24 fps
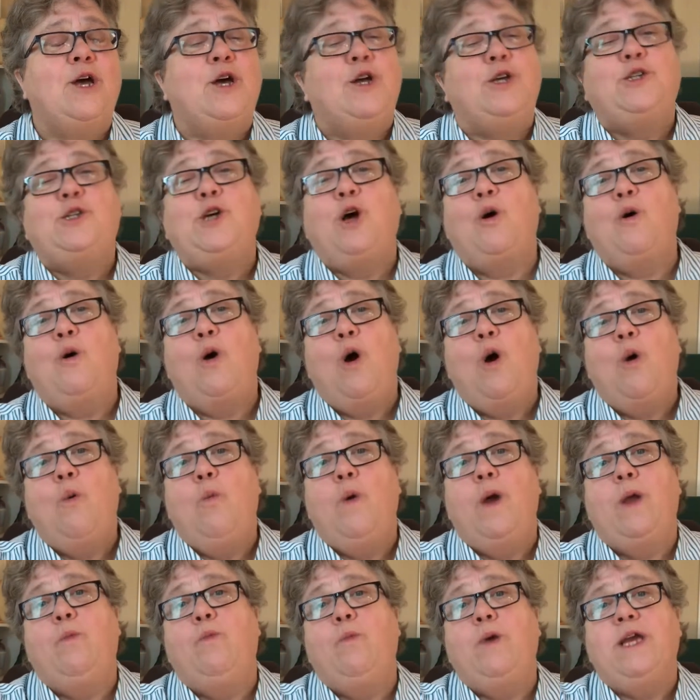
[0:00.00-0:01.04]
So
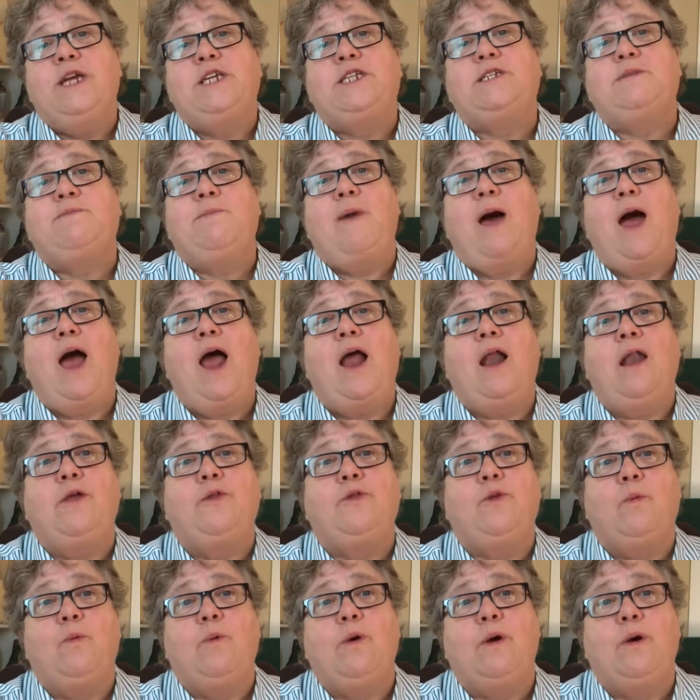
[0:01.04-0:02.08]
when we smile at
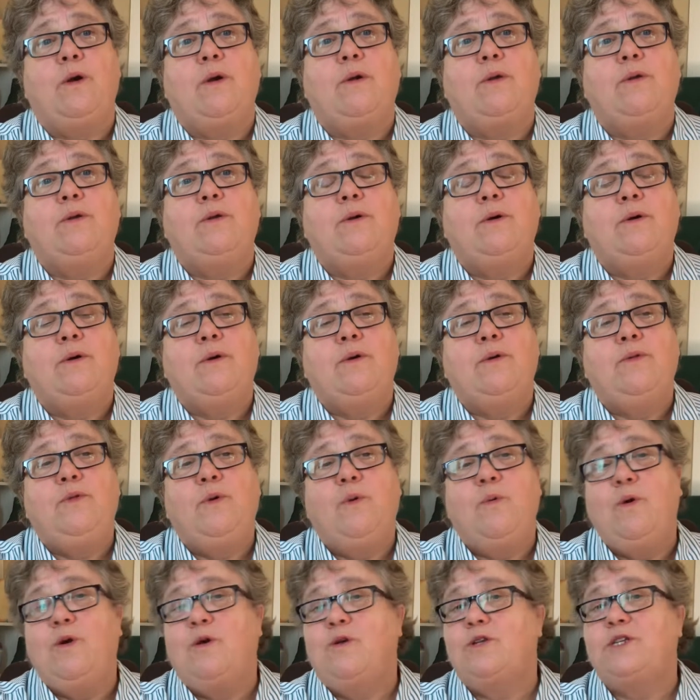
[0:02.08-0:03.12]
the world
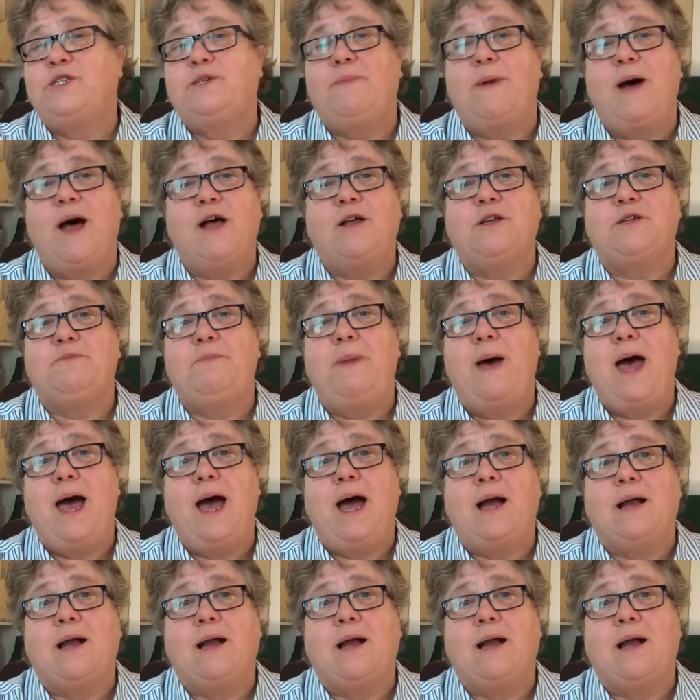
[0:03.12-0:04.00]
smiles back.